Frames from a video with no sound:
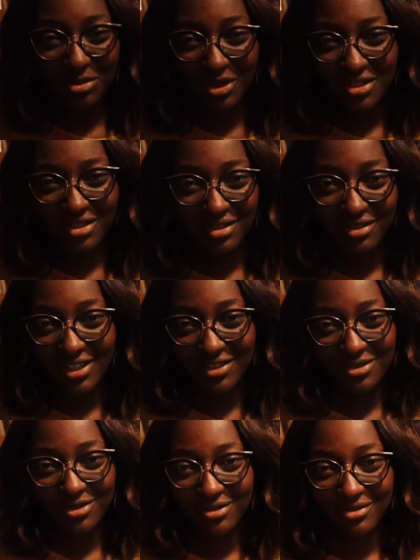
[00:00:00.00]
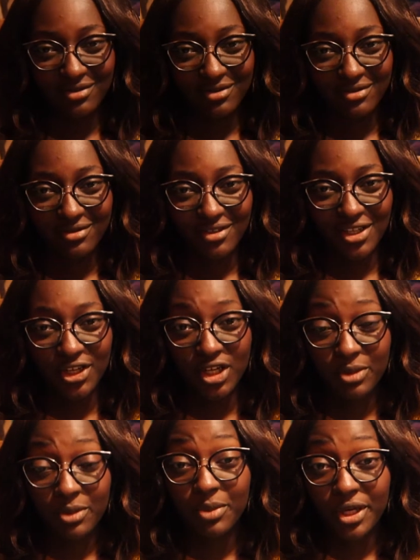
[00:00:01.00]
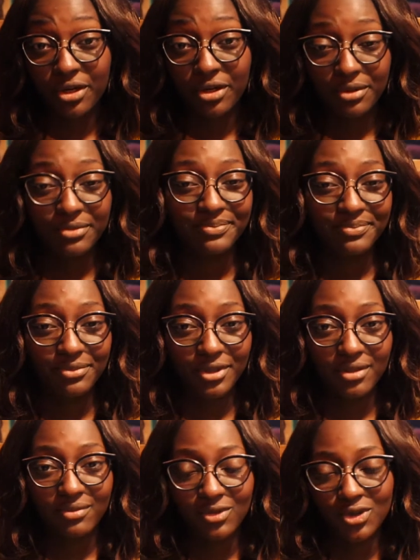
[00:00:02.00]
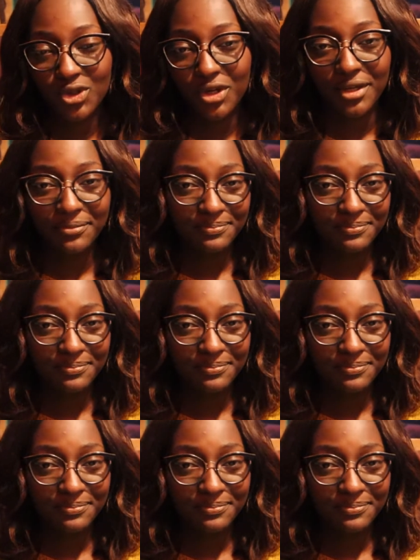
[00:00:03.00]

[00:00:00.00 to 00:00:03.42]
basic. my mind. Um, it could have been better, but it's okay.